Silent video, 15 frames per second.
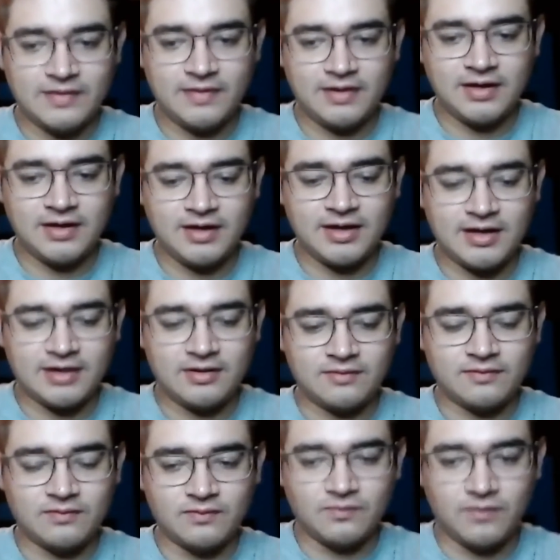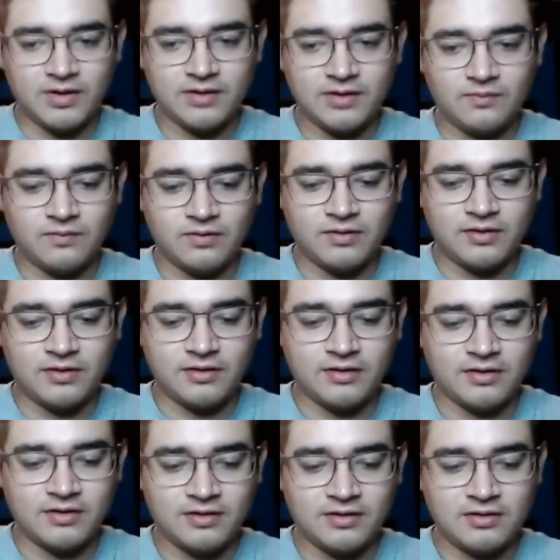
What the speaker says: day and one word